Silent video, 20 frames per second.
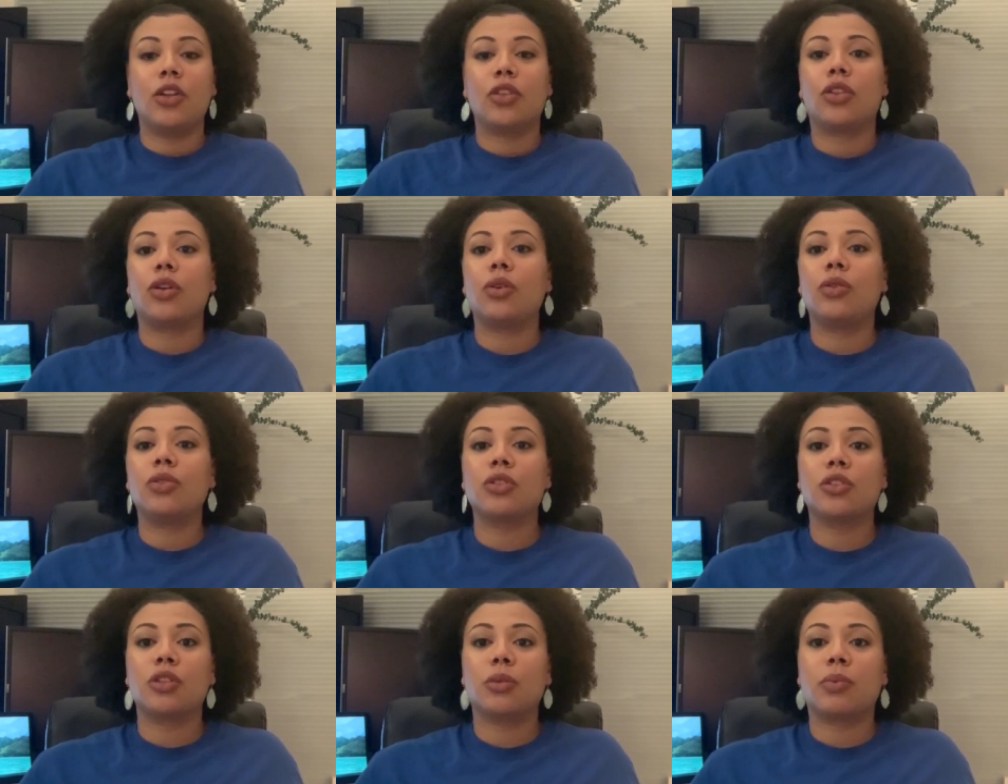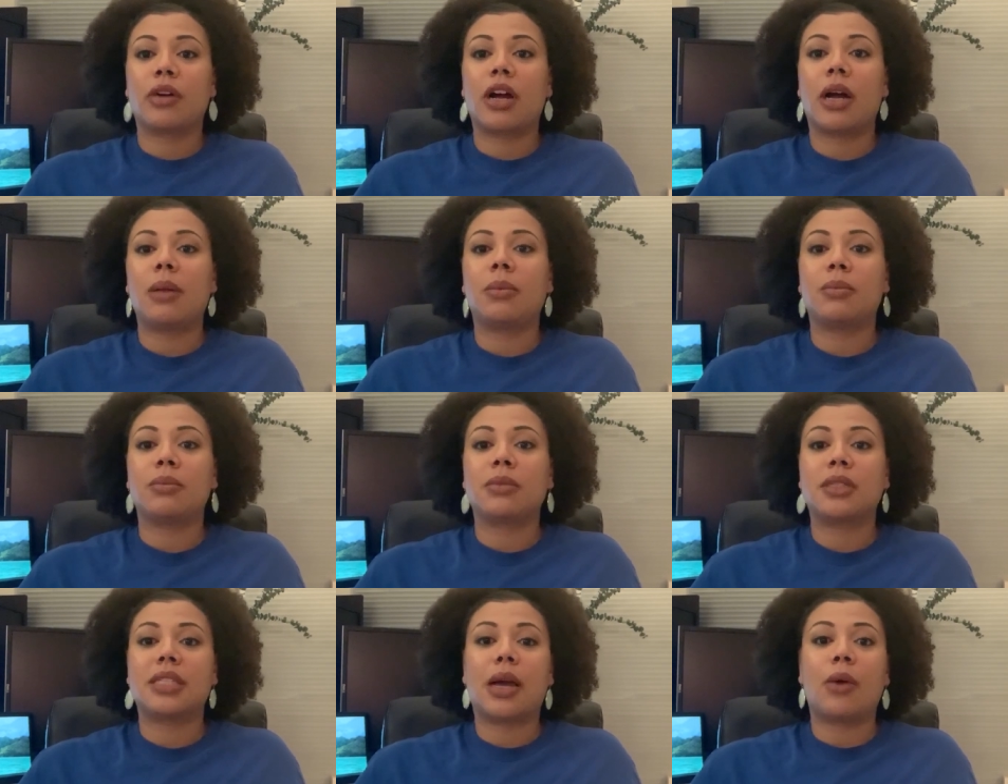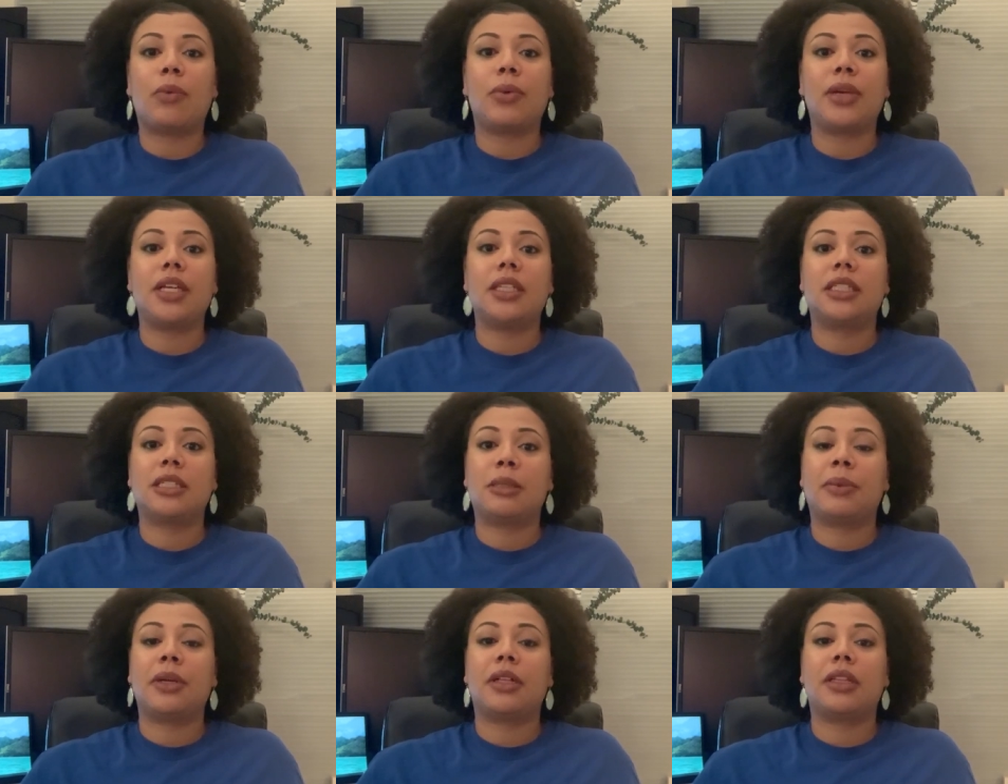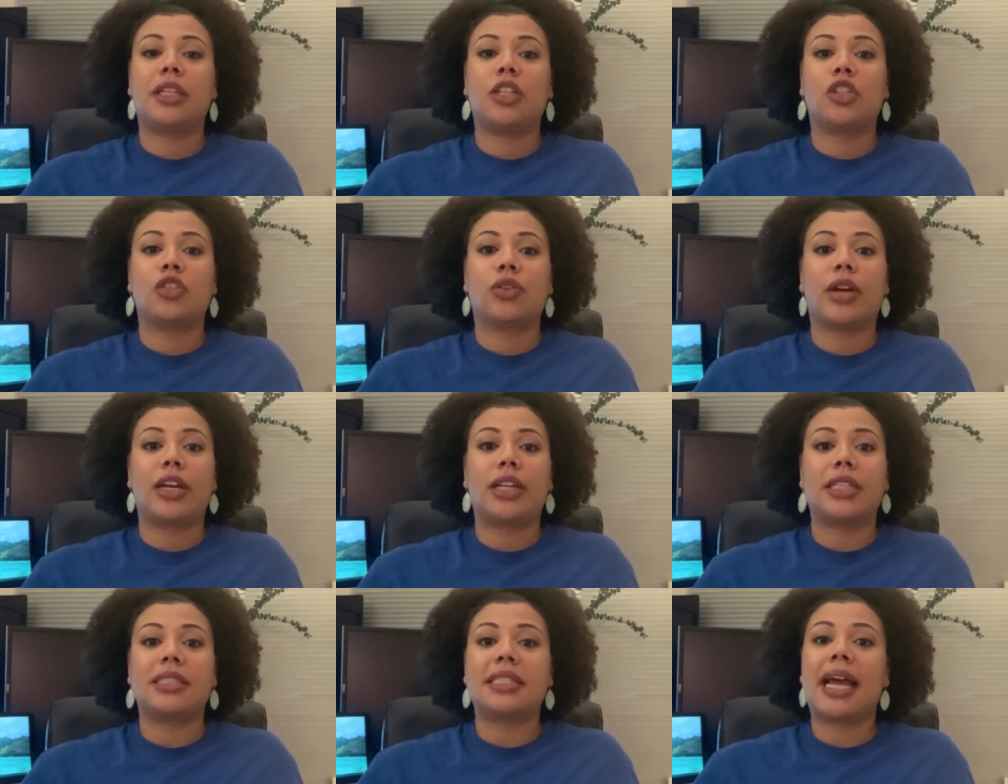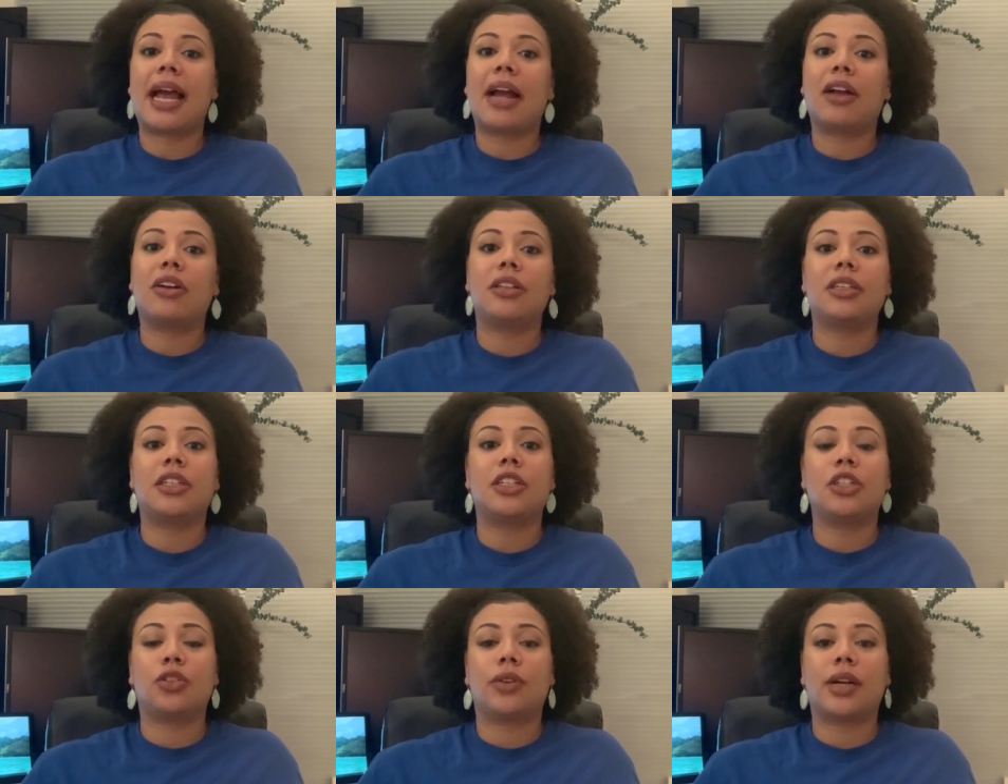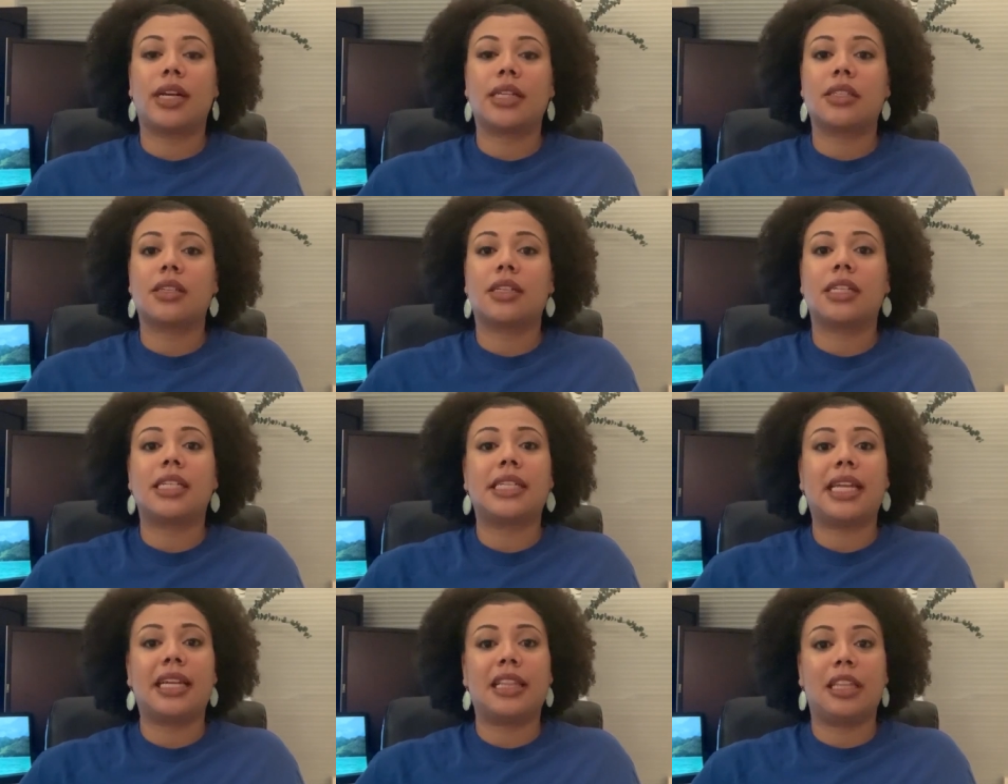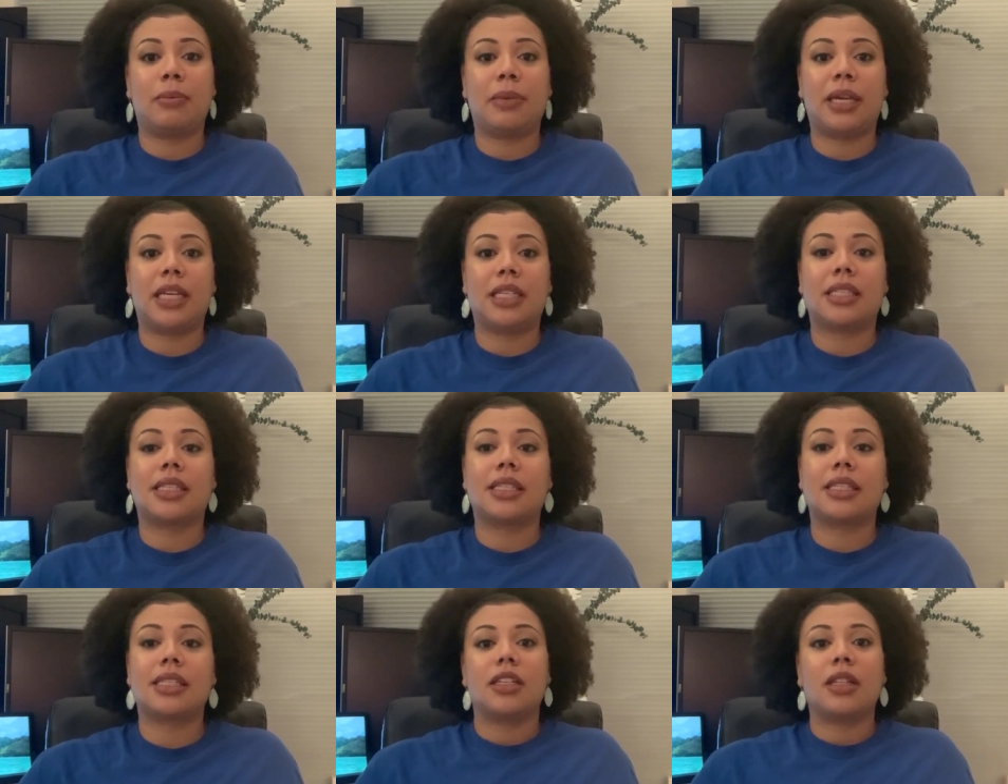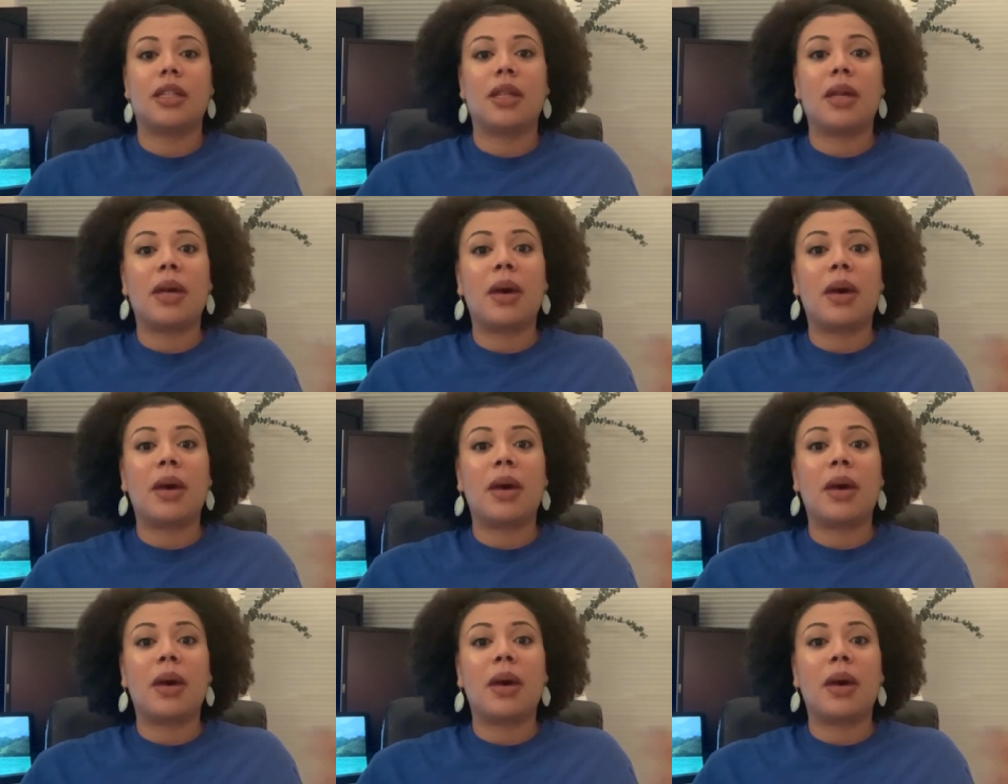Those are the problems that we typically try to tackle and address on a daily basis.